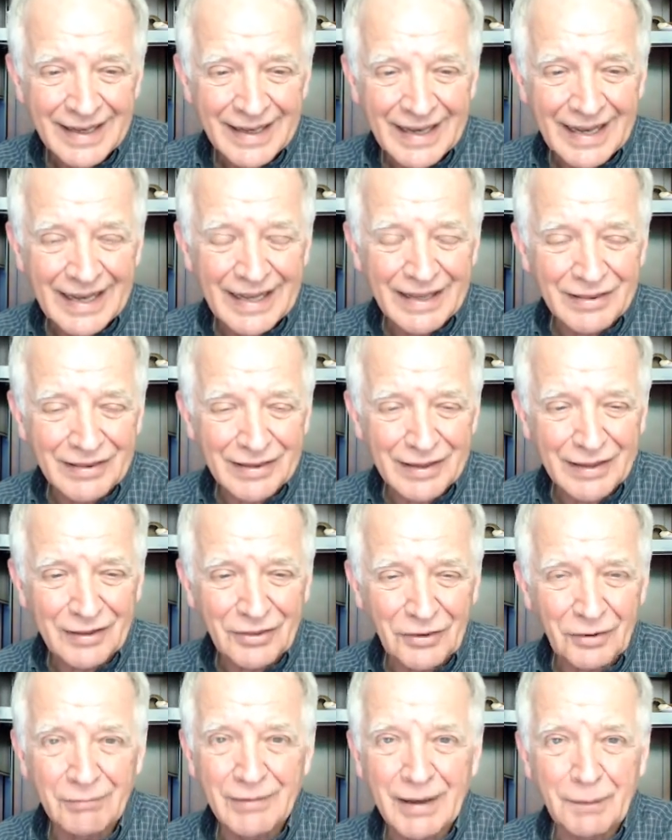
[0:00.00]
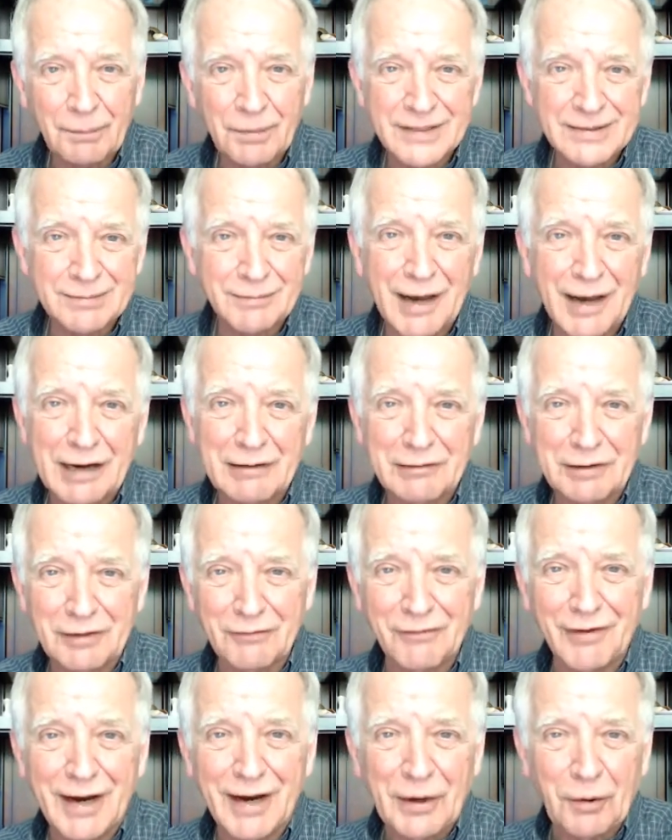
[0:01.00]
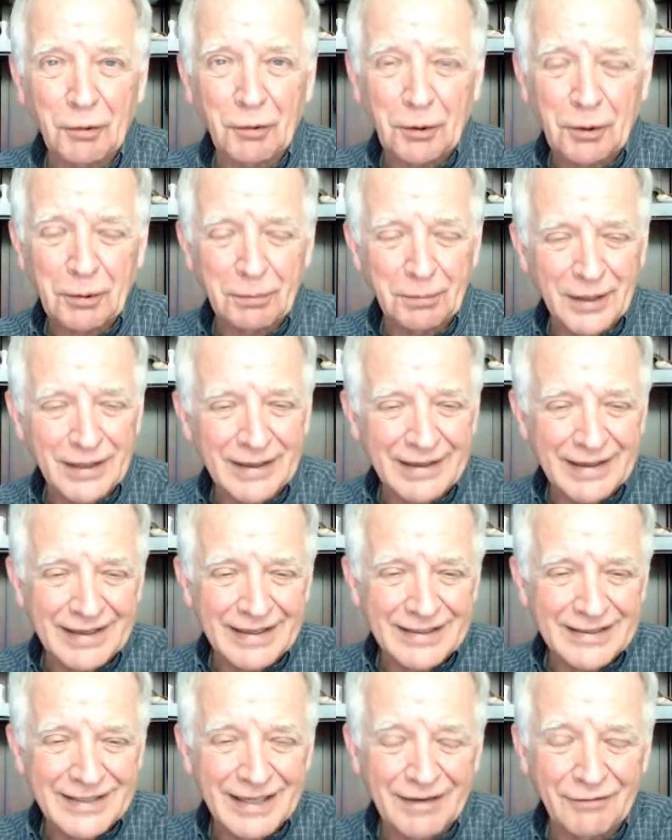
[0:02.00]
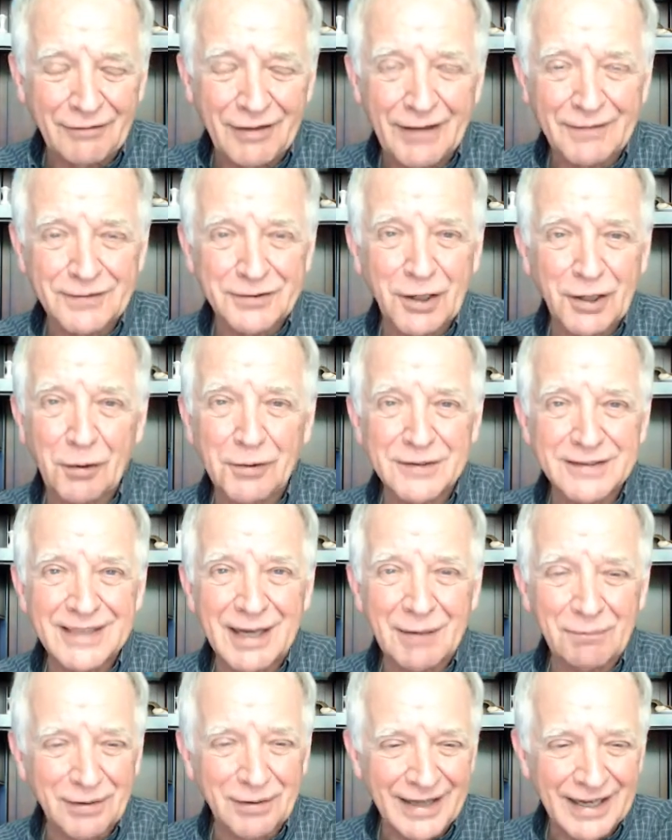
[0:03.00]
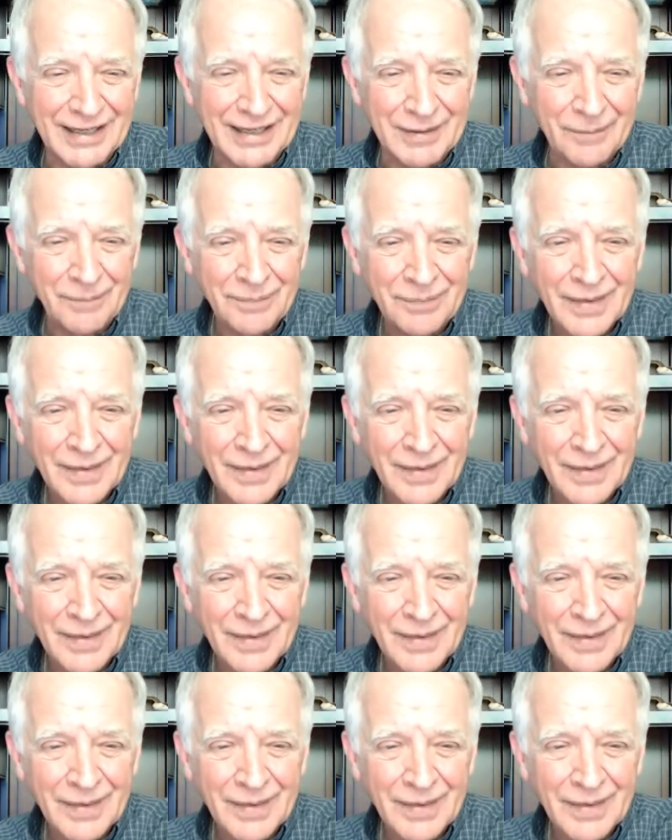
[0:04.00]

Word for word: And uh, there may be some kind of divine order, but if so, it's not planned.